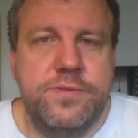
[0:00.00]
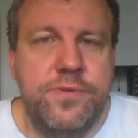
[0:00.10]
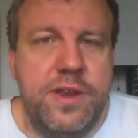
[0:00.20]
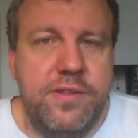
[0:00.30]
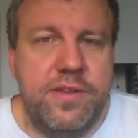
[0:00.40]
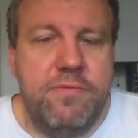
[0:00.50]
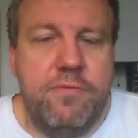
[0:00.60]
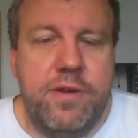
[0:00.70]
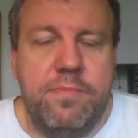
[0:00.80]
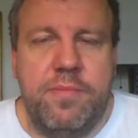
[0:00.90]
Greetings,
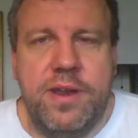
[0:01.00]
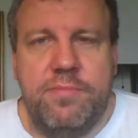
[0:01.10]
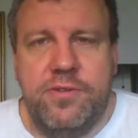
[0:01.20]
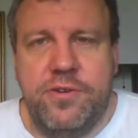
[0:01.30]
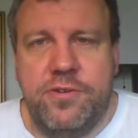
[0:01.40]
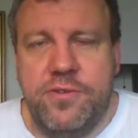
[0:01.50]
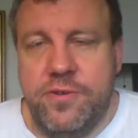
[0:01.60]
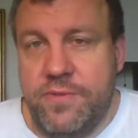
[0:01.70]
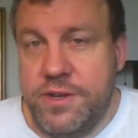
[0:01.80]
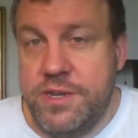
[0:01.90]
everyone. My name is Charles
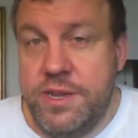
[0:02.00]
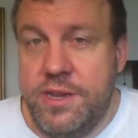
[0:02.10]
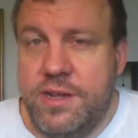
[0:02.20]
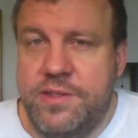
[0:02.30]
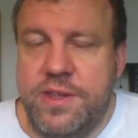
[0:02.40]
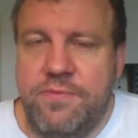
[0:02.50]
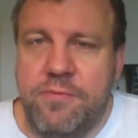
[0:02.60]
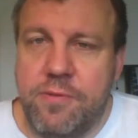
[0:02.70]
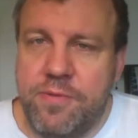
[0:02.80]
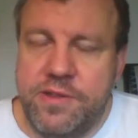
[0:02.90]
Kovach, the not safe for
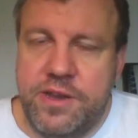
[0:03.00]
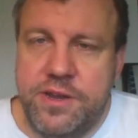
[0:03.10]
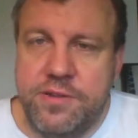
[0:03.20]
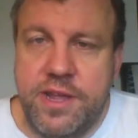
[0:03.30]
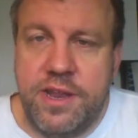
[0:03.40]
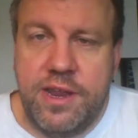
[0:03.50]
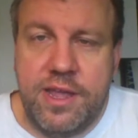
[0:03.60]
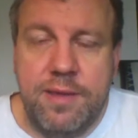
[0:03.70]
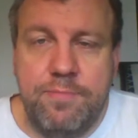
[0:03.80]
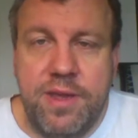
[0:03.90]
work presidential
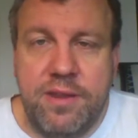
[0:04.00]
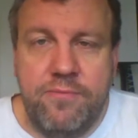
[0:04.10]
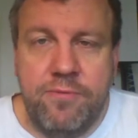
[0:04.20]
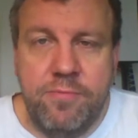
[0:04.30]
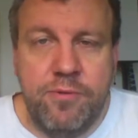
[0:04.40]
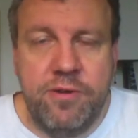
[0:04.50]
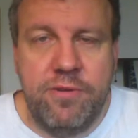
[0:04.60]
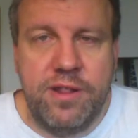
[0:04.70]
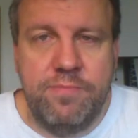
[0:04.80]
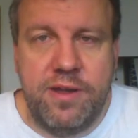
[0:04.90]
candidate campaigning for more
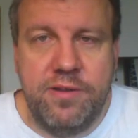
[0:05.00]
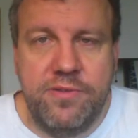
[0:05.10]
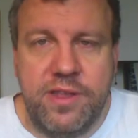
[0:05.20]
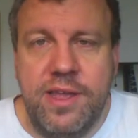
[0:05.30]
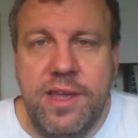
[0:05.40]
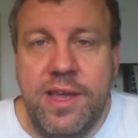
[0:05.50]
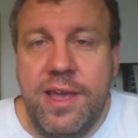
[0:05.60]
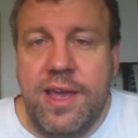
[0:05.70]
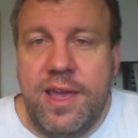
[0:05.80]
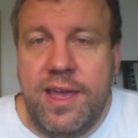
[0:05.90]
direct democracy.
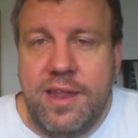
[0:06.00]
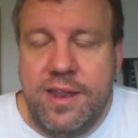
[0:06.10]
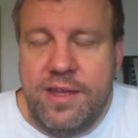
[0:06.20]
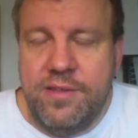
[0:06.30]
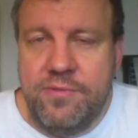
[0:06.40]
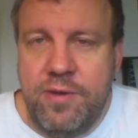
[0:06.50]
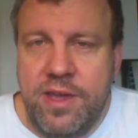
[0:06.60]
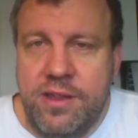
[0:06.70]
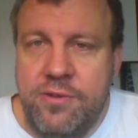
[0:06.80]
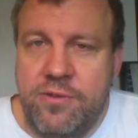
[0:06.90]
And as a
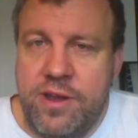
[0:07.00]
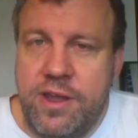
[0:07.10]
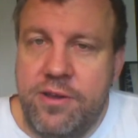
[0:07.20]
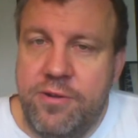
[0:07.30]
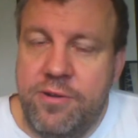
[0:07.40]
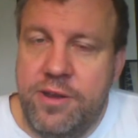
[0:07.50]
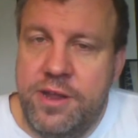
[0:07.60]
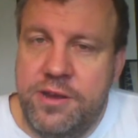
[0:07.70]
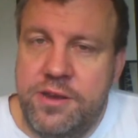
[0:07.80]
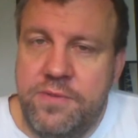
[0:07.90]
way to try and garner
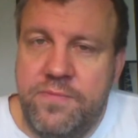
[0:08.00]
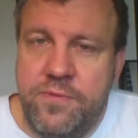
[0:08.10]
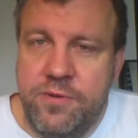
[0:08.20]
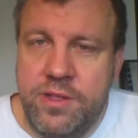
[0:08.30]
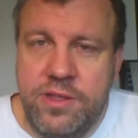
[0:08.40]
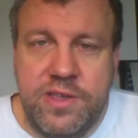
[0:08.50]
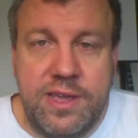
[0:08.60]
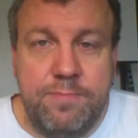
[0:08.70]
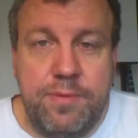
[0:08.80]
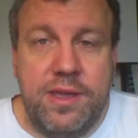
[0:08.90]
attention for this
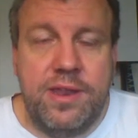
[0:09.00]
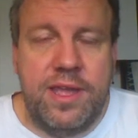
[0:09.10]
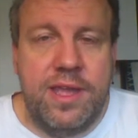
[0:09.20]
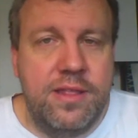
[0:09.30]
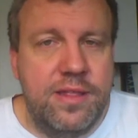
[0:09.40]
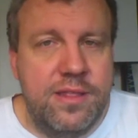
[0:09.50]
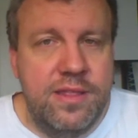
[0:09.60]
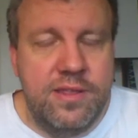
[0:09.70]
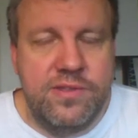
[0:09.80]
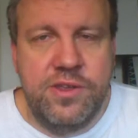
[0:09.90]
campaign and
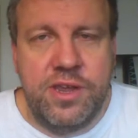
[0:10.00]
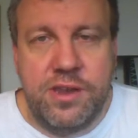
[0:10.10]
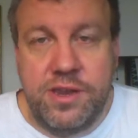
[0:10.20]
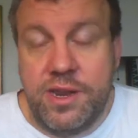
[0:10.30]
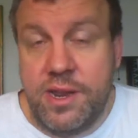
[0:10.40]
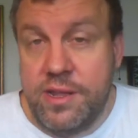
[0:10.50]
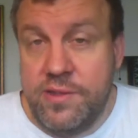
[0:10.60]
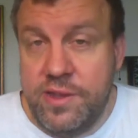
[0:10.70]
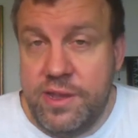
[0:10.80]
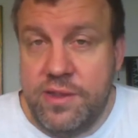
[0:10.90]
this change that I'd like to
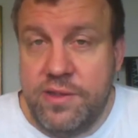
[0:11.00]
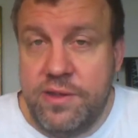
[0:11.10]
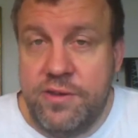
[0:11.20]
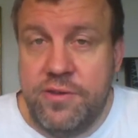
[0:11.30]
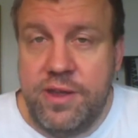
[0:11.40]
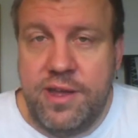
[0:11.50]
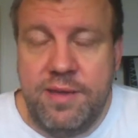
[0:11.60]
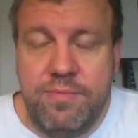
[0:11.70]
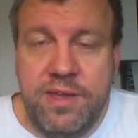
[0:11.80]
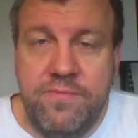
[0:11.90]
see in this country, I
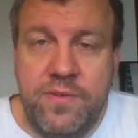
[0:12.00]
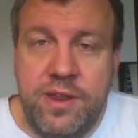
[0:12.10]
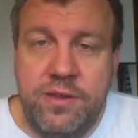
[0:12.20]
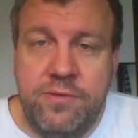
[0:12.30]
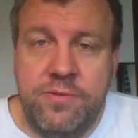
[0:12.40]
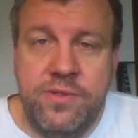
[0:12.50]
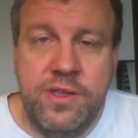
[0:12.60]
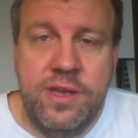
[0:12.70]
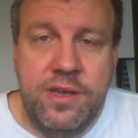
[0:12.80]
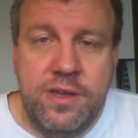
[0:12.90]
make videos
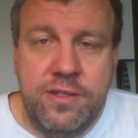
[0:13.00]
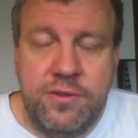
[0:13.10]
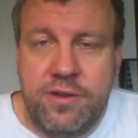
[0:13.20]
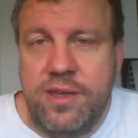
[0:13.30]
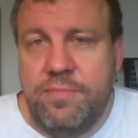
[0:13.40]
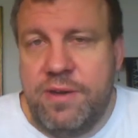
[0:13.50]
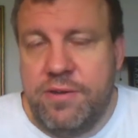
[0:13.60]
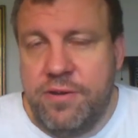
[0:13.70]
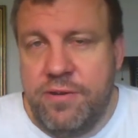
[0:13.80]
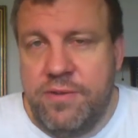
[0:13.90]
talking
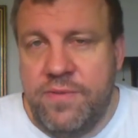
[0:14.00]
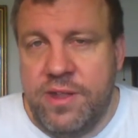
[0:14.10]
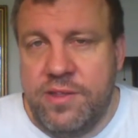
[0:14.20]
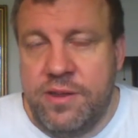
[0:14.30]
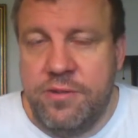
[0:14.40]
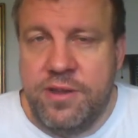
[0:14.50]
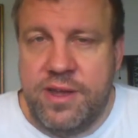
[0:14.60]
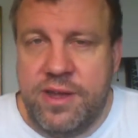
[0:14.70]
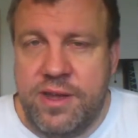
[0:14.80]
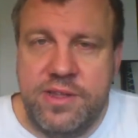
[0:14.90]
about current events and other
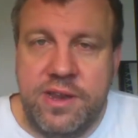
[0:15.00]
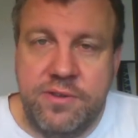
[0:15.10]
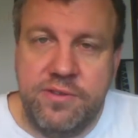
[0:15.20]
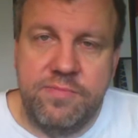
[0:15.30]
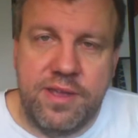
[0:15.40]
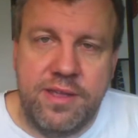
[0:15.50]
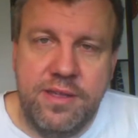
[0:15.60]
topics that interest me.